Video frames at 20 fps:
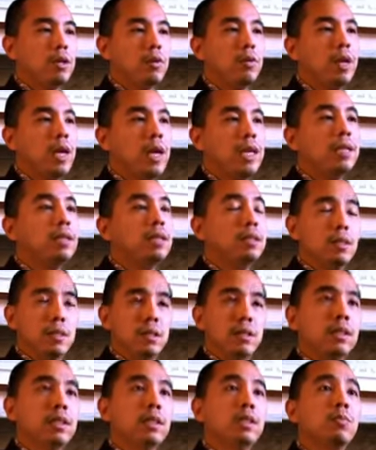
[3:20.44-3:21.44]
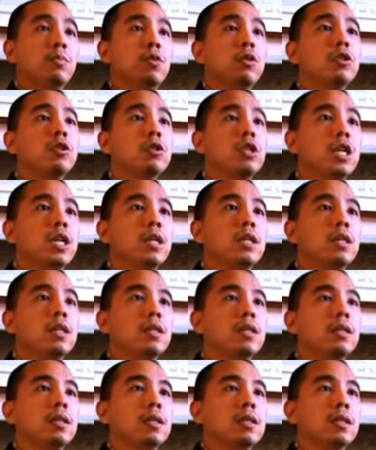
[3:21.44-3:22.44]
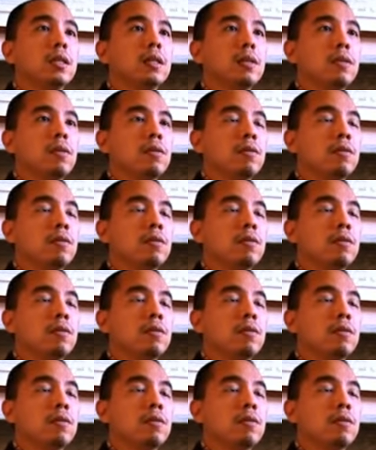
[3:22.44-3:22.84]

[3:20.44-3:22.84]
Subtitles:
create this project, you